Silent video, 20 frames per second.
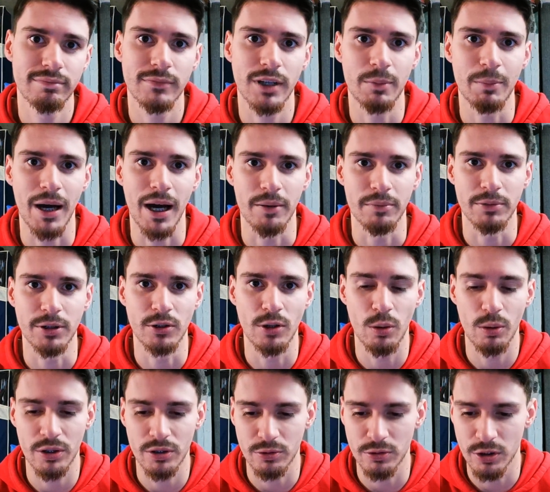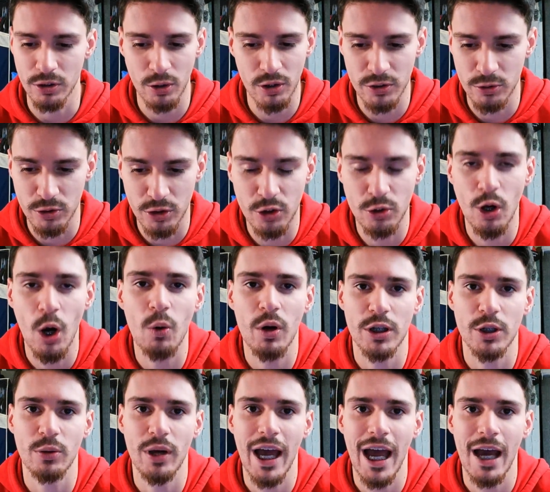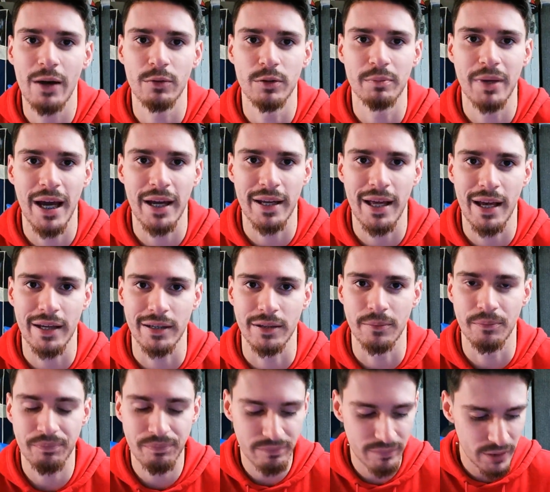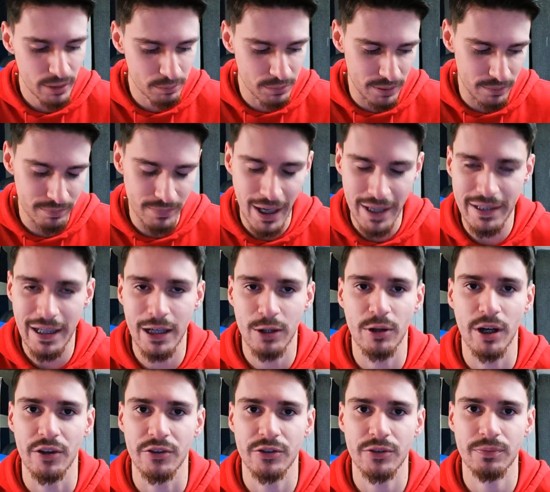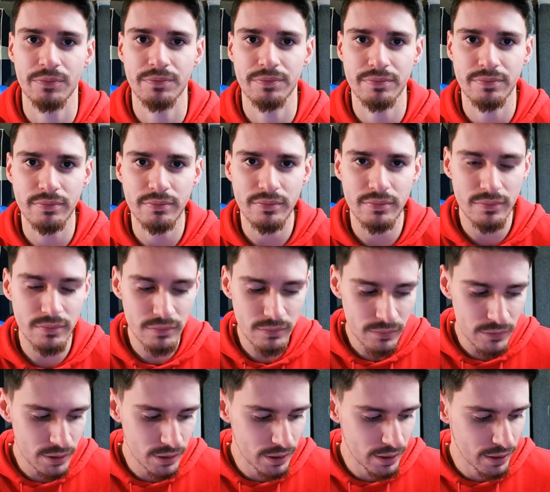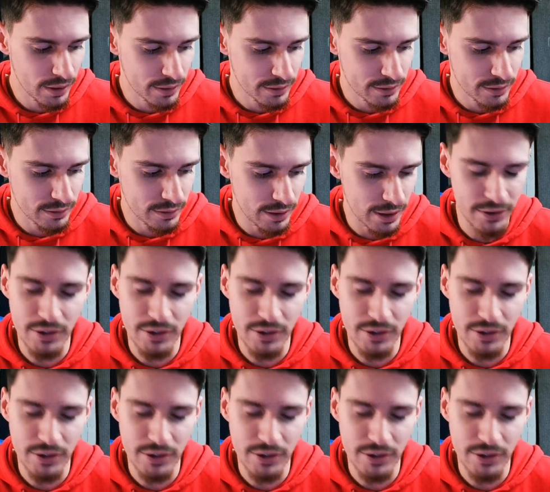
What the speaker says: Come on, you know what you have with Matt Nagy. But I digress. It